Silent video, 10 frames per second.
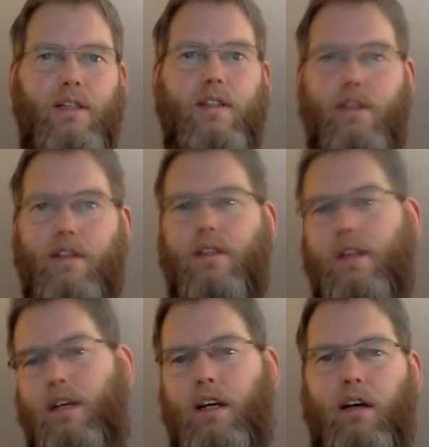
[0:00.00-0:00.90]
this, and this,
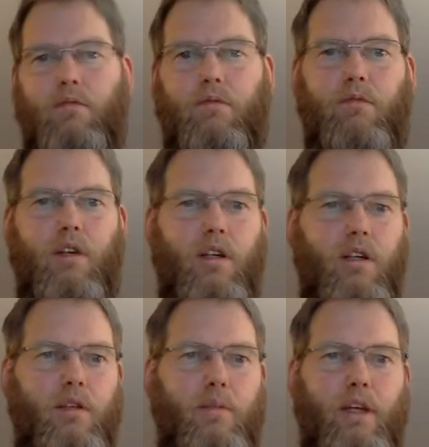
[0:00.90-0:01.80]
yeah,
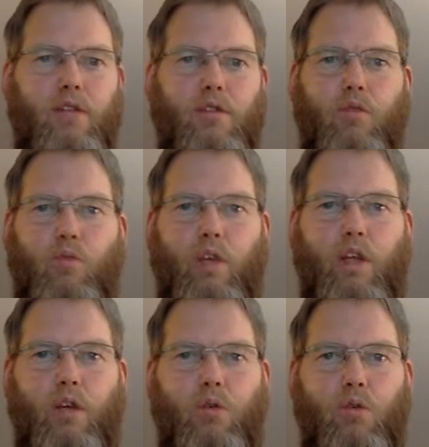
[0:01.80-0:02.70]
depends on
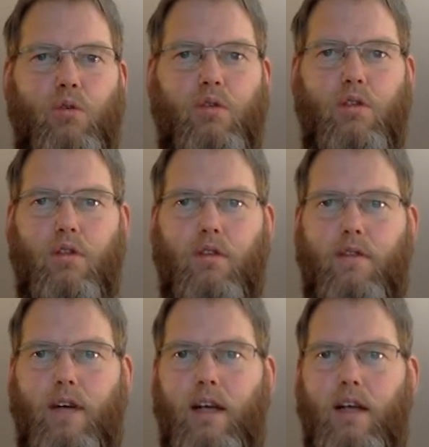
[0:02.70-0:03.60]
whether you use the
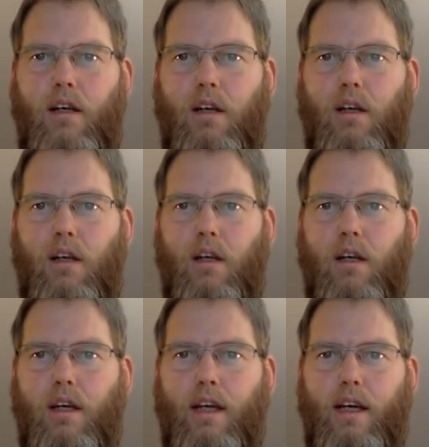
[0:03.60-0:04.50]
file
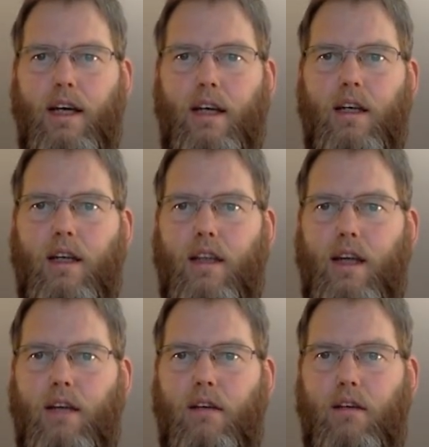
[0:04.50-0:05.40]
again. And
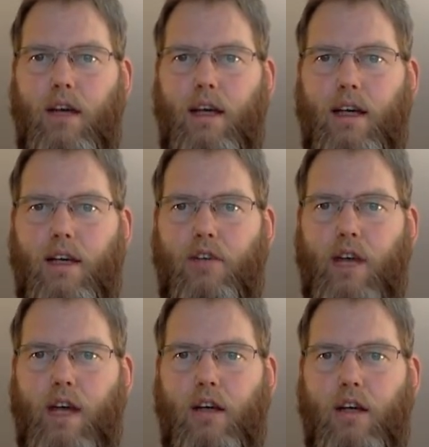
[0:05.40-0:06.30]
then I can
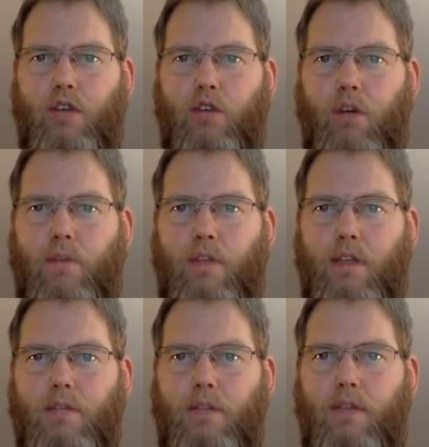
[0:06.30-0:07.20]
drag and drop
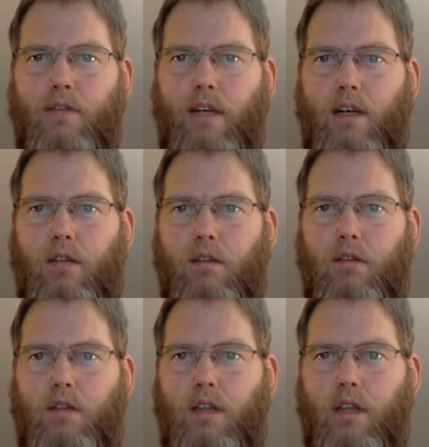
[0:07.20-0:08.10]
this MIDI file.
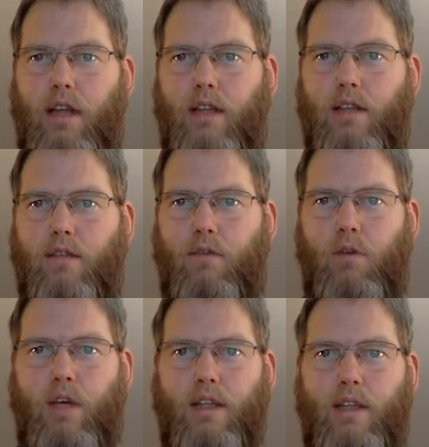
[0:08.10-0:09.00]
Yeah, that's the
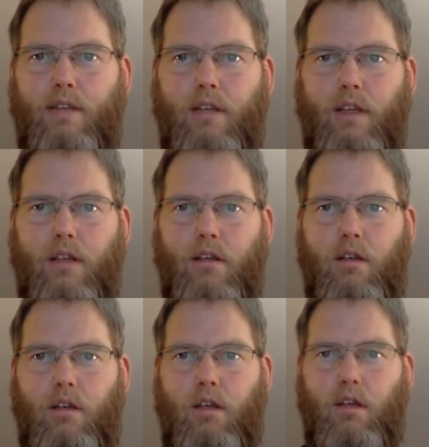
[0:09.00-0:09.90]
folder I saved it in.
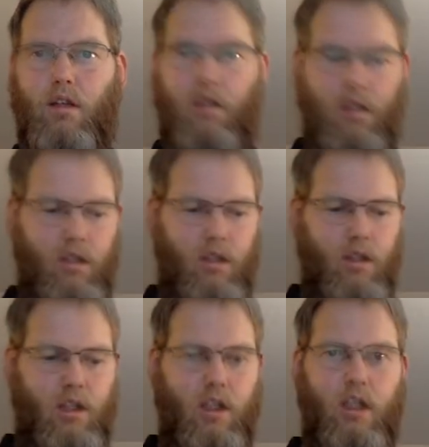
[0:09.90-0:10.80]

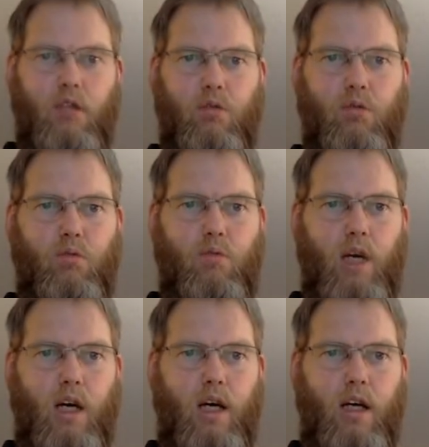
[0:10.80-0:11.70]
Into
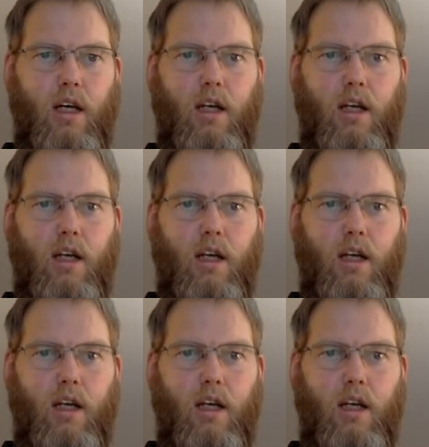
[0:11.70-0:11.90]
my